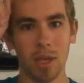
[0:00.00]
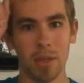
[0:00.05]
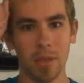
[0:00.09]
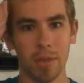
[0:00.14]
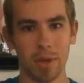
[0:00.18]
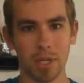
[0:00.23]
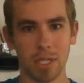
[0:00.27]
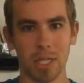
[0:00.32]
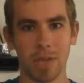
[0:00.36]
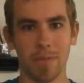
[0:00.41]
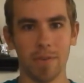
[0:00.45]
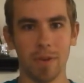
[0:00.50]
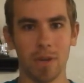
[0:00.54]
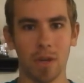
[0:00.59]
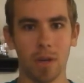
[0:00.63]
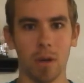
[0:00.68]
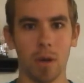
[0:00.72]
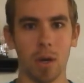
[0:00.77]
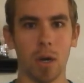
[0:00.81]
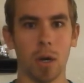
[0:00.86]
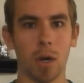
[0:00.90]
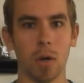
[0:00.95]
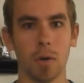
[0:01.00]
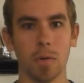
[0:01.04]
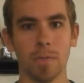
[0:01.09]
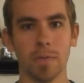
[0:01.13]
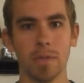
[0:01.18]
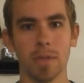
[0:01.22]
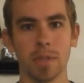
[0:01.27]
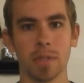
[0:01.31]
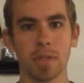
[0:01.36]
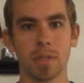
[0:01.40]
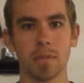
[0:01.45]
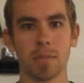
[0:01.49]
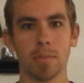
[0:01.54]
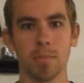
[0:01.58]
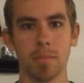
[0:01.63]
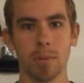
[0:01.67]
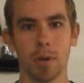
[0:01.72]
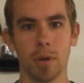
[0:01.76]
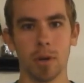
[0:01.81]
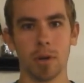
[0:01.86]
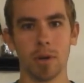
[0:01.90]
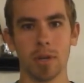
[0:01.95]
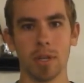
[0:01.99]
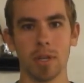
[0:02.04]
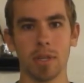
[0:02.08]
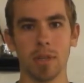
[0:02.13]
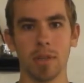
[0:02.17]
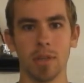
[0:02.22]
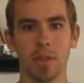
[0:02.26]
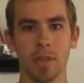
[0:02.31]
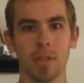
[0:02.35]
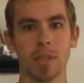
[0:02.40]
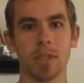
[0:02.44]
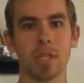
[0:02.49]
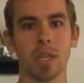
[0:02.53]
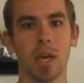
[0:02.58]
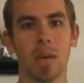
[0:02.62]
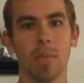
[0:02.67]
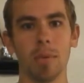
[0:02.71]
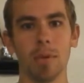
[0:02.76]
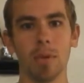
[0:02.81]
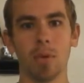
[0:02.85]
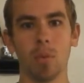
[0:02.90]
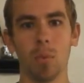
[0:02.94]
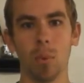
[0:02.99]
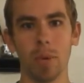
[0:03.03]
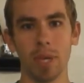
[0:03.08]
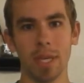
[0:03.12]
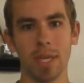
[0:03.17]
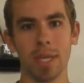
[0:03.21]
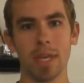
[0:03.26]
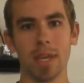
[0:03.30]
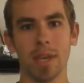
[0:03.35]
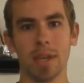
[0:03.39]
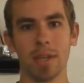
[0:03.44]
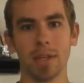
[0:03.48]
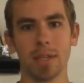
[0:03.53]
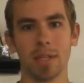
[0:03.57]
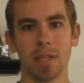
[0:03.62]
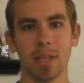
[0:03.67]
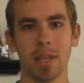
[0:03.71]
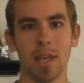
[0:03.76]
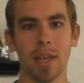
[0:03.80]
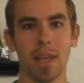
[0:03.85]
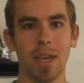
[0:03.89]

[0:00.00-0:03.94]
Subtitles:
They're actually having a harvest party this coming weekend.